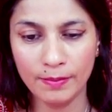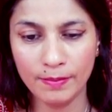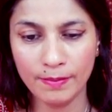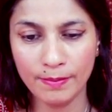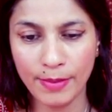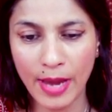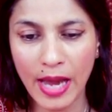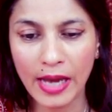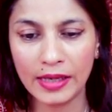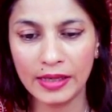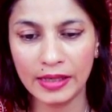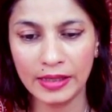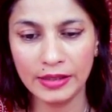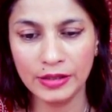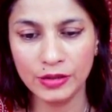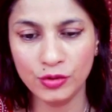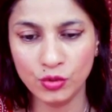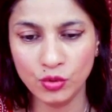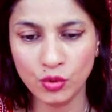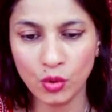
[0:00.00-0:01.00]
back
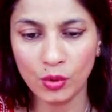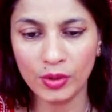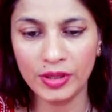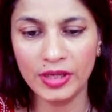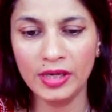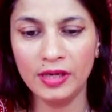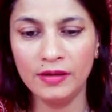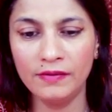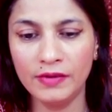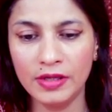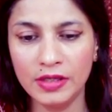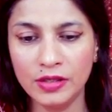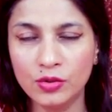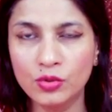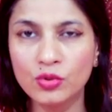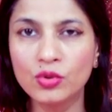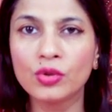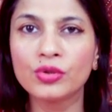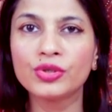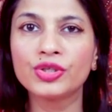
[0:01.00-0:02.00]
into your cave,
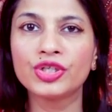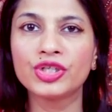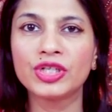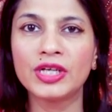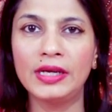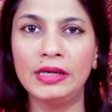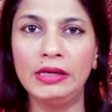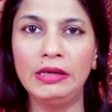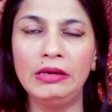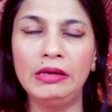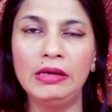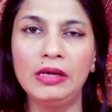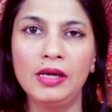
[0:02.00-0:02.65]
into your shell.